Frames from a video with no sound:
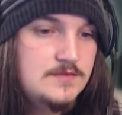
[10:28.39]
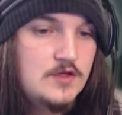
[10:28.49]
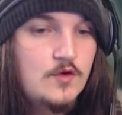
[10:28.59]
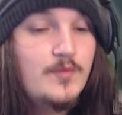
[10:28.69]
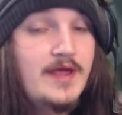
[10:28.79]

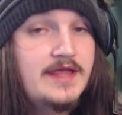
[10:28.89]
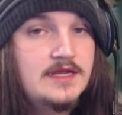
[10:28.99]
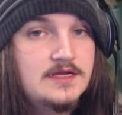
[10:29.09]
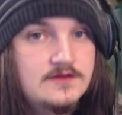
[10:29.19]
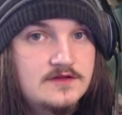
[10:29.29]
you're
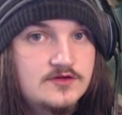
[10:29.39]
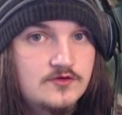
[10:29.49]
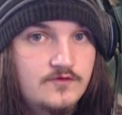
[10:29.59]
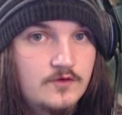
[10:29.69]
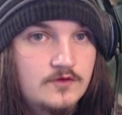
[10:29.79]
paying an
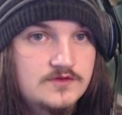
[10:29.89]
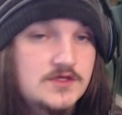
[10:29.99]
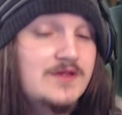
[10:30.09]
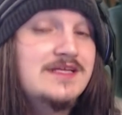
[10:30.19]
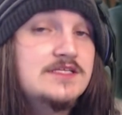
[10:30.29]
additional 4.
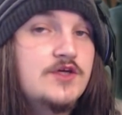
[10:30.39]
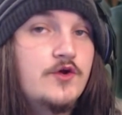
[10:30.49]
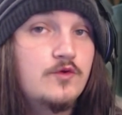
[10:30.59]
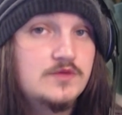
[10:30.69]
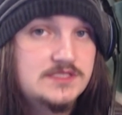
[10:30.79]
So in
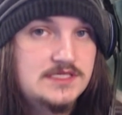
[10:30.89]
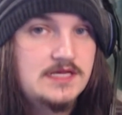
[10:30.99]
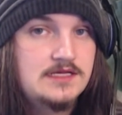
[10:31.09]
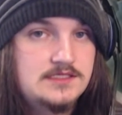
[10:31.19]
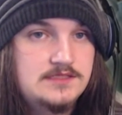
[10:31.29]
total,
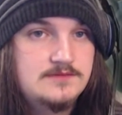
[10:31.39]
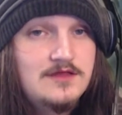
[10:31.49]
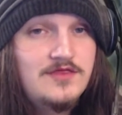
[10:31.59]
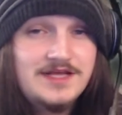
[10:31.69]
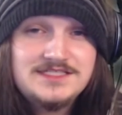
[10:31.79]
6.
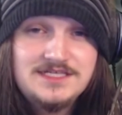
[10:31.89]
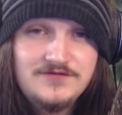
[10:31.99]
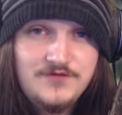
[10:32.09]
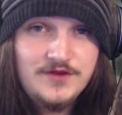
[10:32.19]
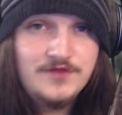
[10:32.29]
That's
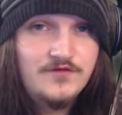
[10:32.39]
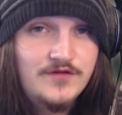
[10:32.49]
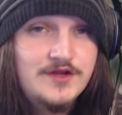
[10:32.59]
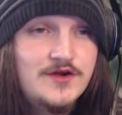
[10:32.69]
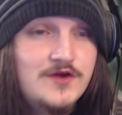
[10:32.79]
it for the
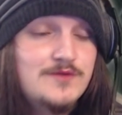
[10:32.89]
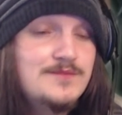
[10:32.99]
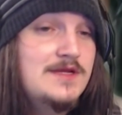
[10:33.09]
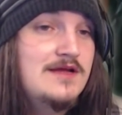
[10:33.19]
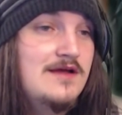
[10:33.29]
video.
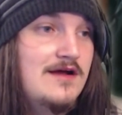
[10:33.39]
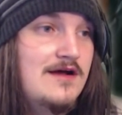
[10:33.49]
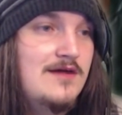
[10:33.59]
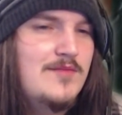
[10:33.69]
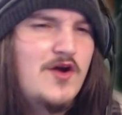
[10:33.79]

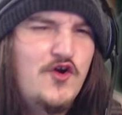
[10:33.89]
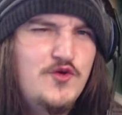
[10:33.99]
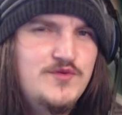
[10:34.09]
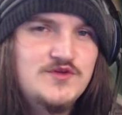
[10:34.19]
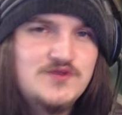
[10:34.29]
I
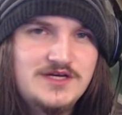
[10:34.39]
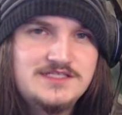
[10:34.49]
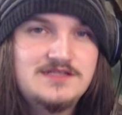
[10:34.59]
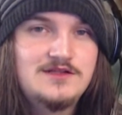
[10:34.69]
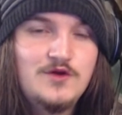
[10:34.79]
hope you
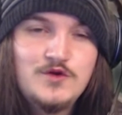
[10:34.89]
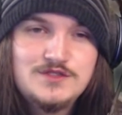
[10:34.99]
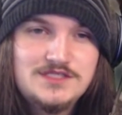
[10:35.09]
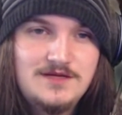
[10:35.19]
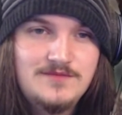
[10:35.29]
guys
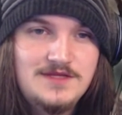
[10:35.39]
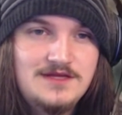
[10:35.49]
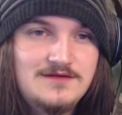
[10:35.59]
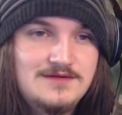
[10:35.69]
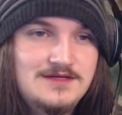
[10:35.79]
learned
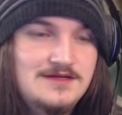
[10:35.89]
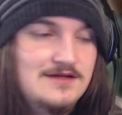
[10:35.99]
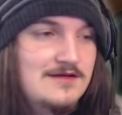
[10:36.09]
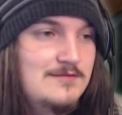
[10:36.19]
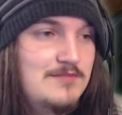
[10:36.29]
something.
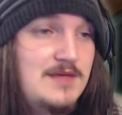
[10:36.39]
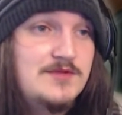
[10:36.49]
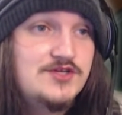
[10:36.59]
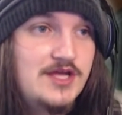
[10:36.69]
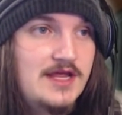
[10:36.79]

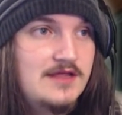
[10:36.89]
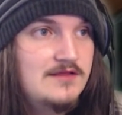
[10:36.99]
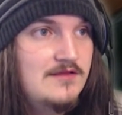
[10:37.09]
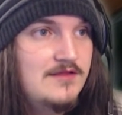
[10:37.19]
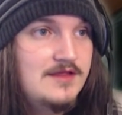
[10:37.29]
Maybe share
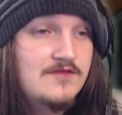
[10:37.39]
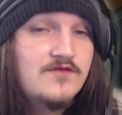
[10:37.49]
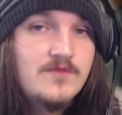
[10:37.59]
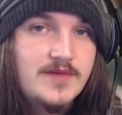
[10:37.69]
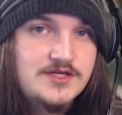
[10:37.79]
the
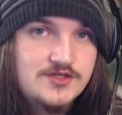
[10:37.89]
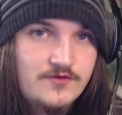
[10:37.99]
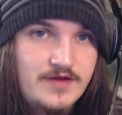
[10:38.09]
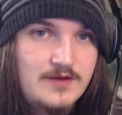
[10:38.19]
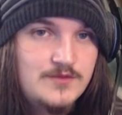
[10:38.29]
information
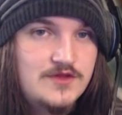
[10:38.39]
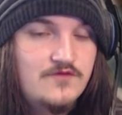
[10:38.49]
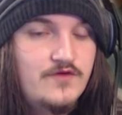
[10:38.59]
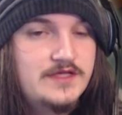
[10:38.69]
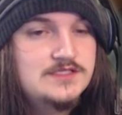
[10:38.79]
around with
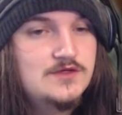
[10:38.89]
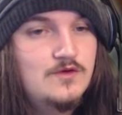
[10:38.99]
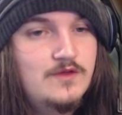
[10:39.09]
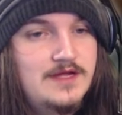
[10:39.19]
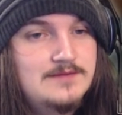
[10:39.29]
your friends and
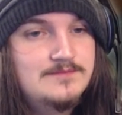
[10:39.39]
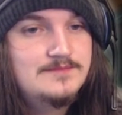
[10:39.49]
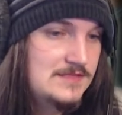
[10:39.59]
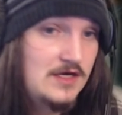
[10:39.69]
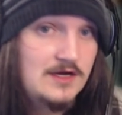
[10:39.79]
all that.
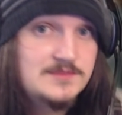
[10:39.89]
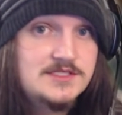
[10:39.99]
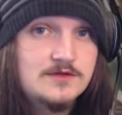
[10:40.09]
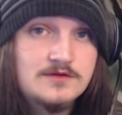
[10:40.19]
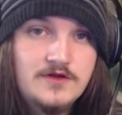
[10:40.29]
I'm
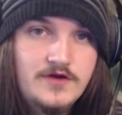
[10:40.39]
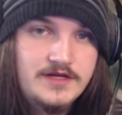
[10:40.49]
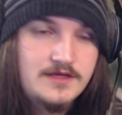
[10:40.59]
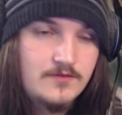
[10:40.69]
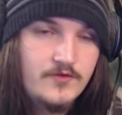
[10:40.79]
still
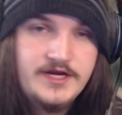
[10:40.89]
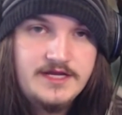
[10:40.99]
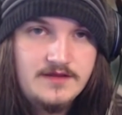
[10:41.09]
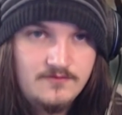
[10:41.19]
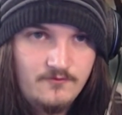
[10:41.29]
learning. I'm
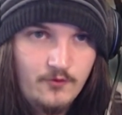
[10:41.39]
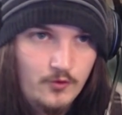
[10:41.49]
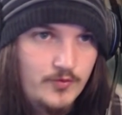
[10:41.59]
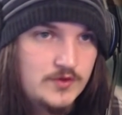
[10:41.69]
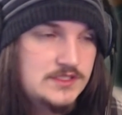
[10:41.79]
reading
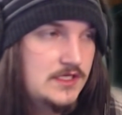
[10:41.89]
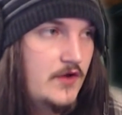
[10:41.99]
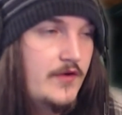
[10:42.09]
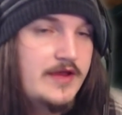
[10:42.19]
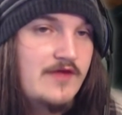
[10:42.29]
rule books and
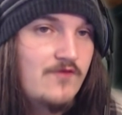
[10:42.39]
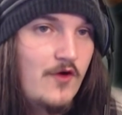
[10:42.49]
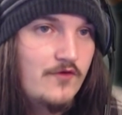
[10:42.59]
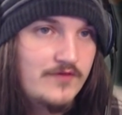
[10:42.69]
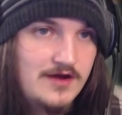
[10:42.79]
going
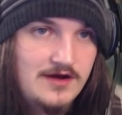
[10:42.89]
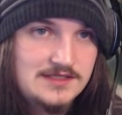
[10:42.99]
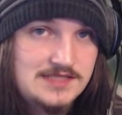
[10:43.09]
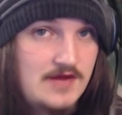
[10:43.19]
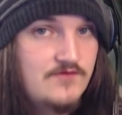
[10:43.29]
over
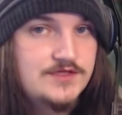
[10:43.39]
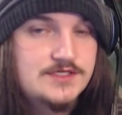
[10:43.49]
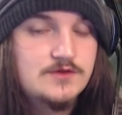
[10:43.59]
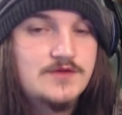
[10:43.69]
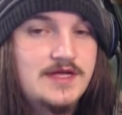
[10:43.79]
cards every
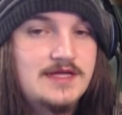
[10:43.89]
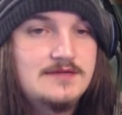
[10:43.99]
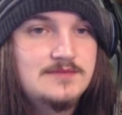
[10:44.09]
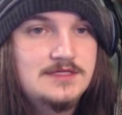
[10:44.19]
single day,